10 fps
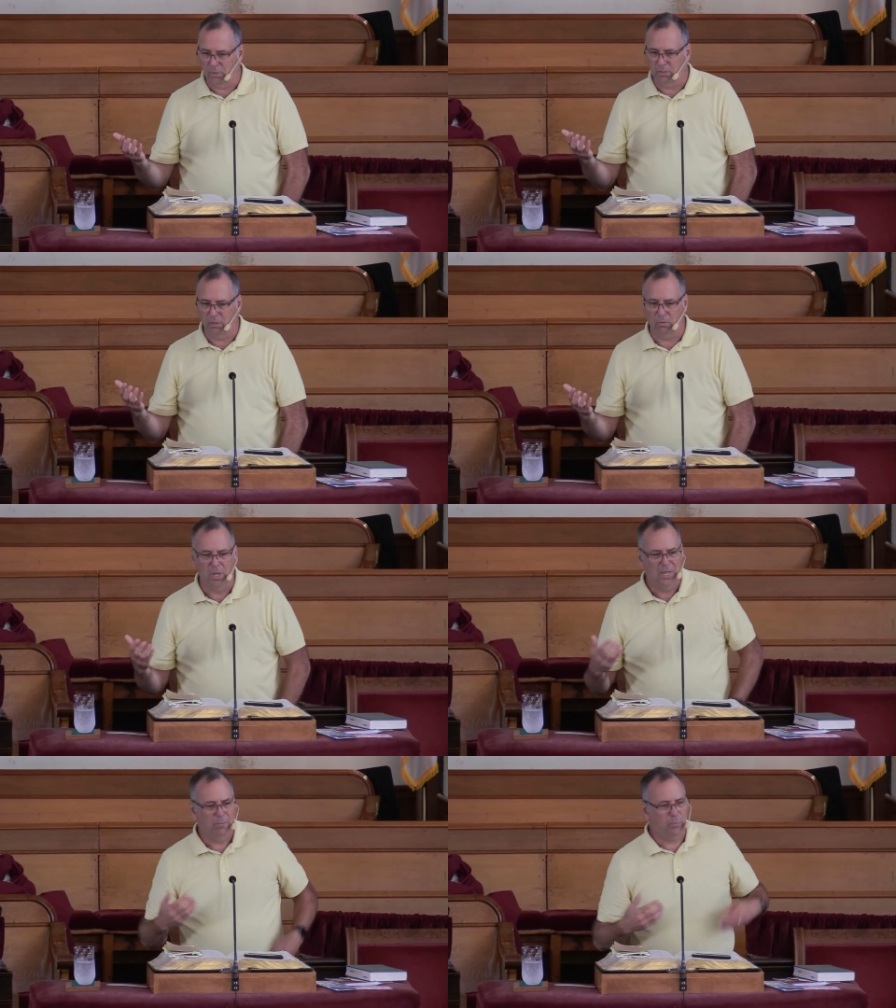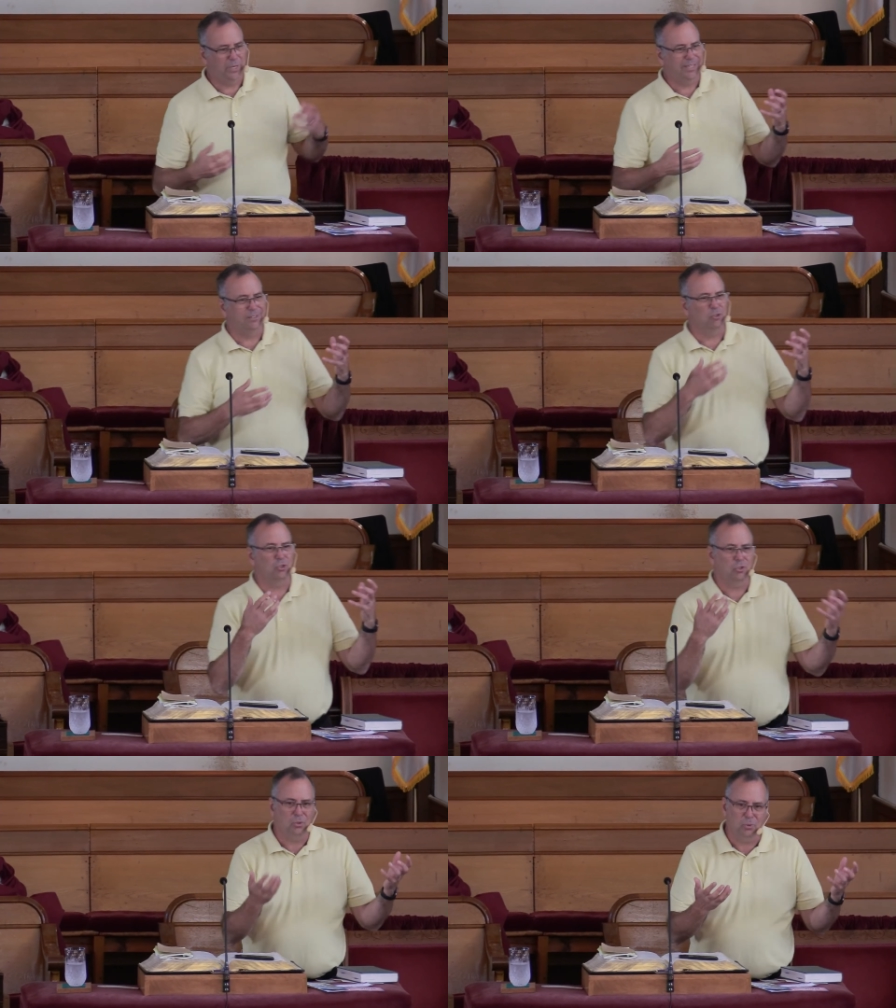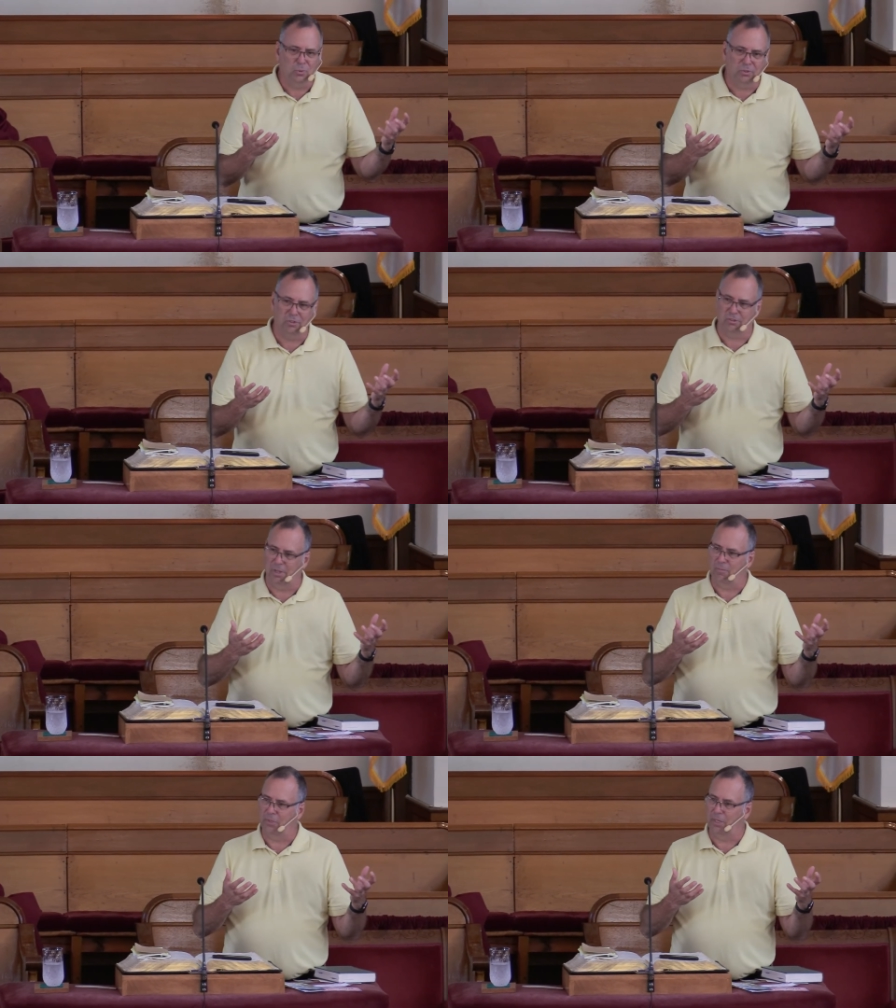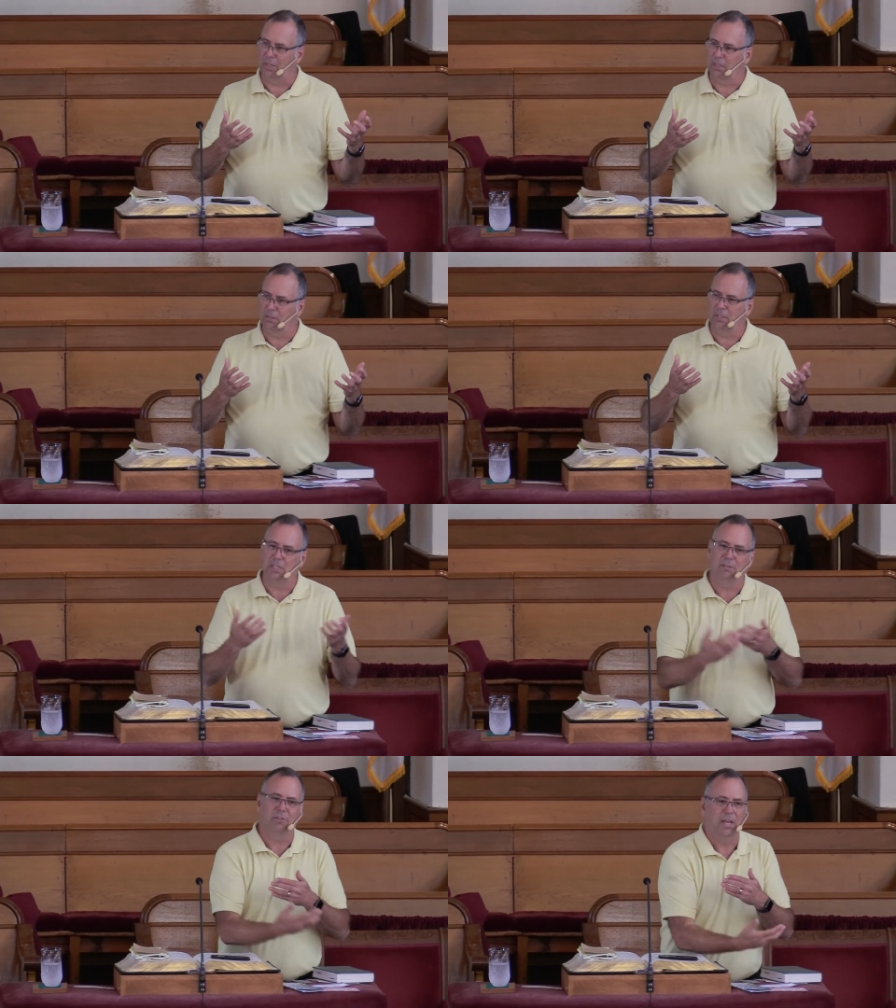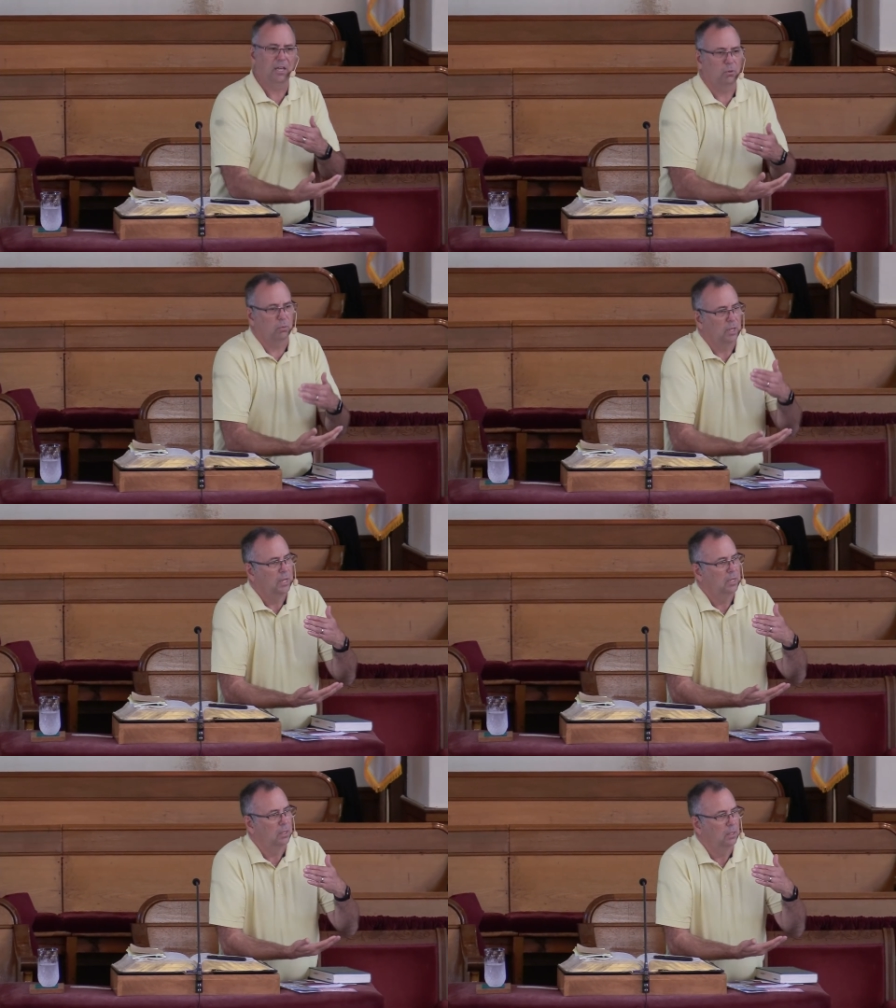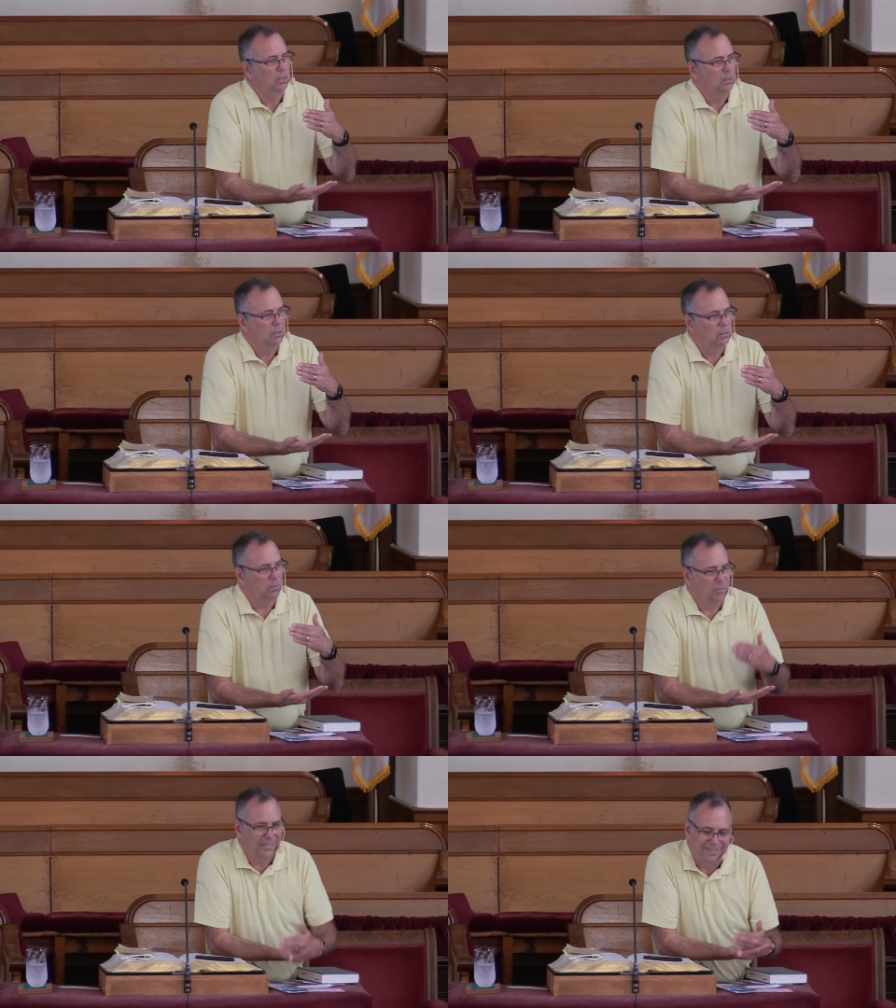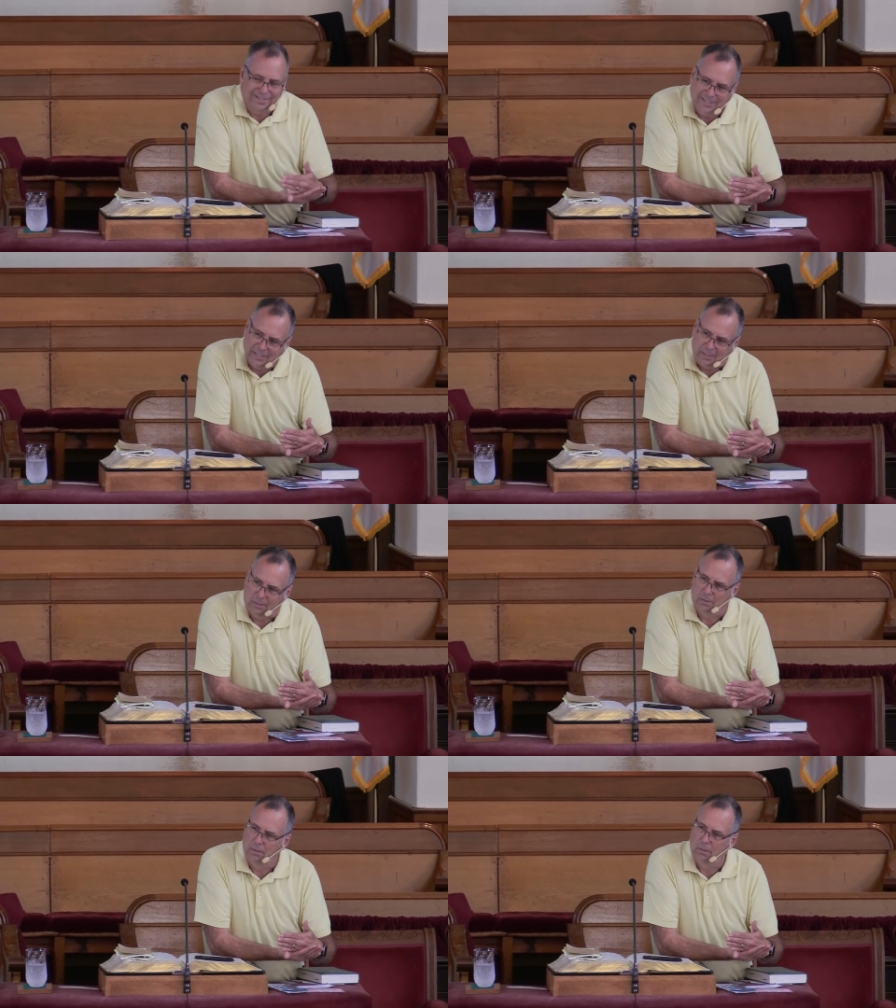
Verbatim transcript: we don't pick and choose something and leave out the main thing.